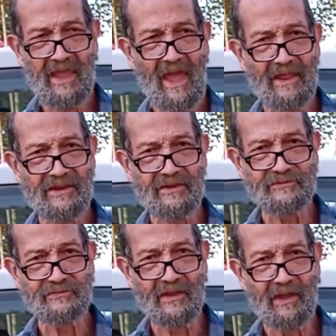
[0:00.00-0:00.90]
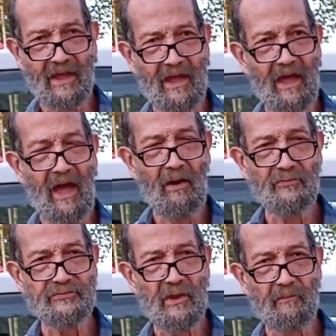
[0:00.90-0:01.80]
he had this, I
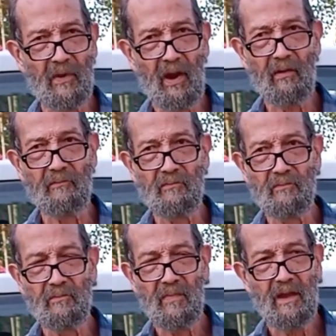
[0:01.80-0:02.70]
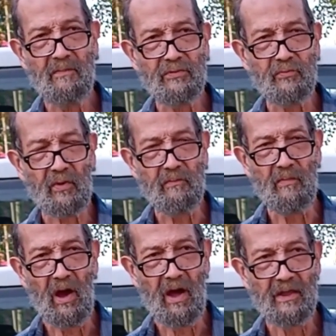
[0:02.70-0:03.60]
was up there maybe 3
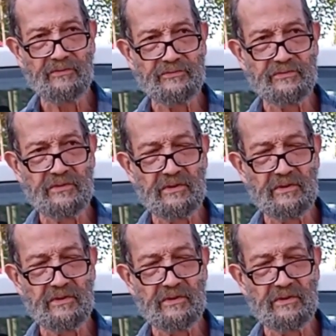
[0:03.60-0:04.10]
months